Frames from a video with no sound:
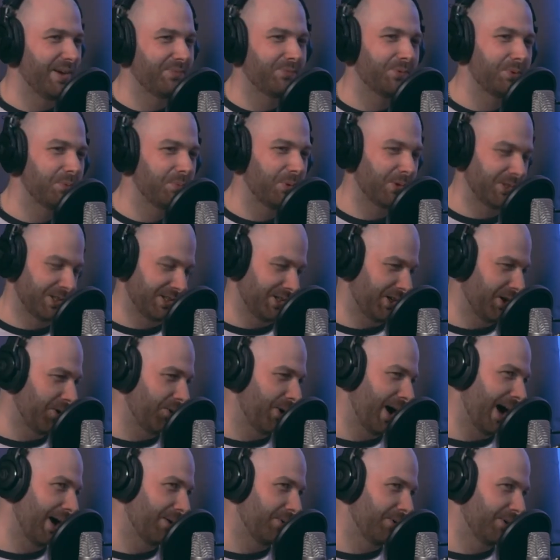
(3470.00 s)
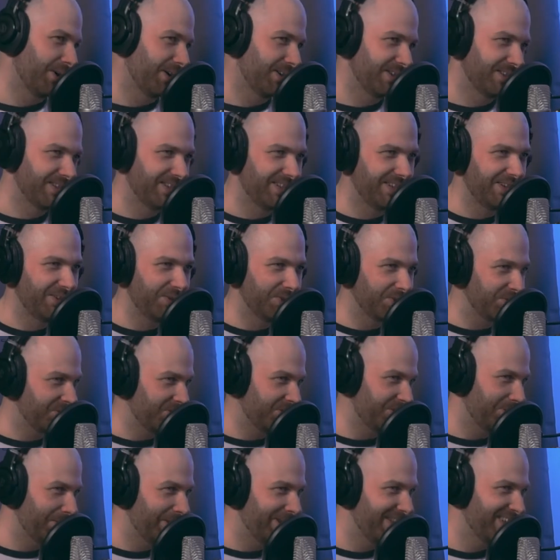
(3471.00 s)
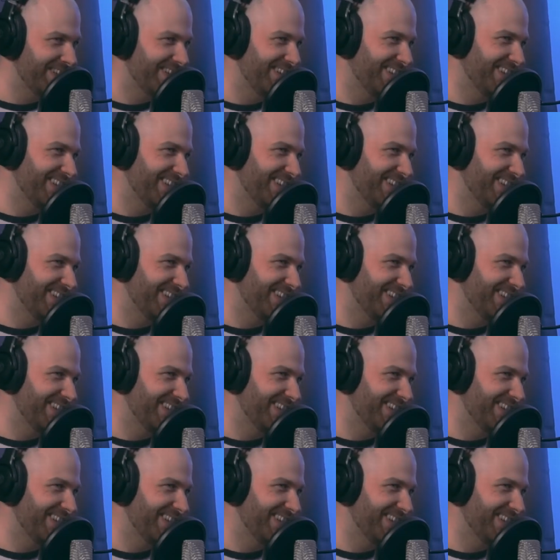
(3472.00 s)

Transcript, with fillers: if you want to go out or something.